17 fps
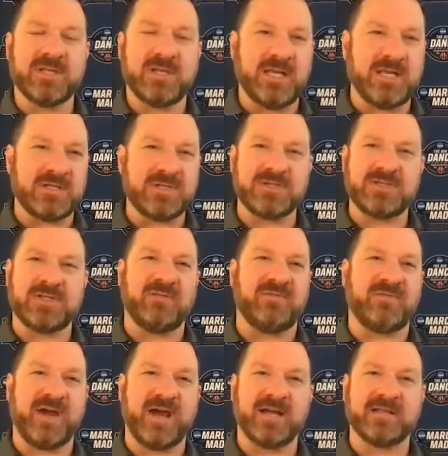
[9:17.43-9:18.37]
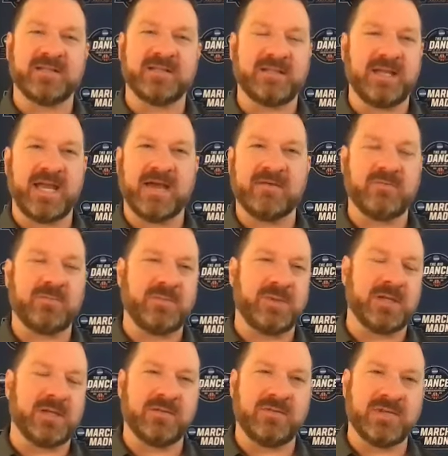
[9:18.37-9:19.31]
an interesting fact that they haven't
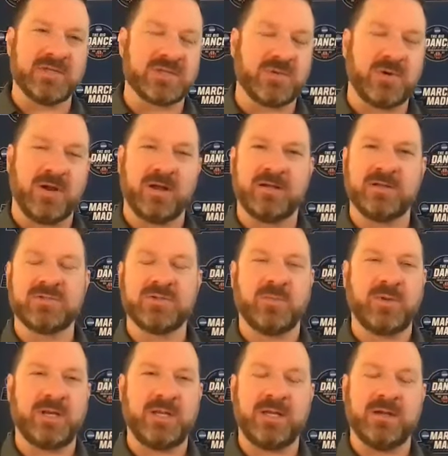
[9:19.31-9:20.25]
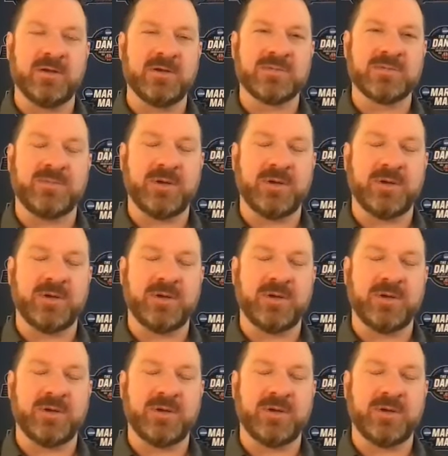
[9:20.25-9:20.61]
been to this round in so many years,